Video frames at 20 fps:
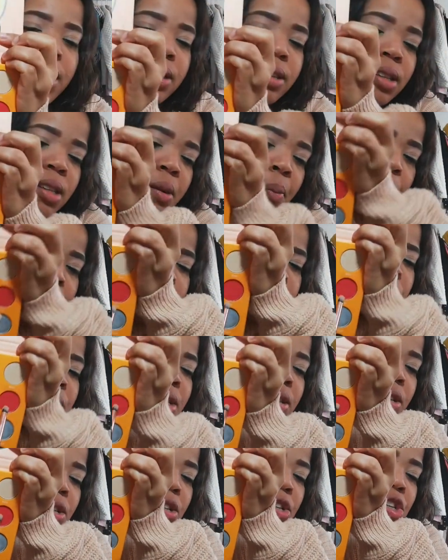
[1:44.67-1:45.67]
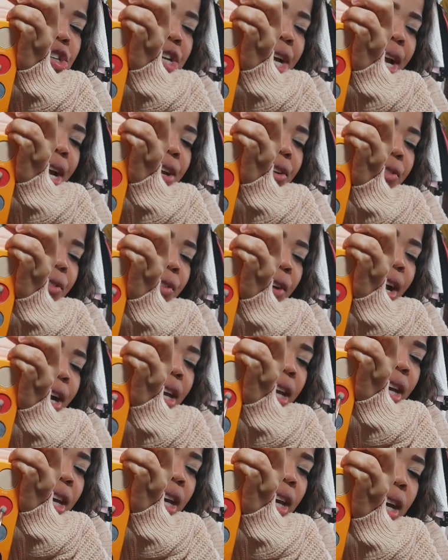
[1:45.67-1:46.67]
dip into this shade right
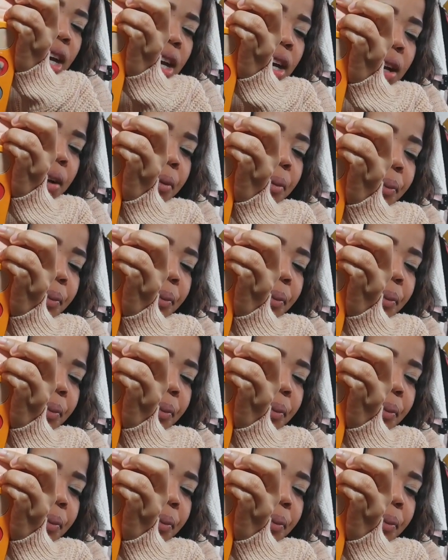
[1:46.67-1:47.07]
here.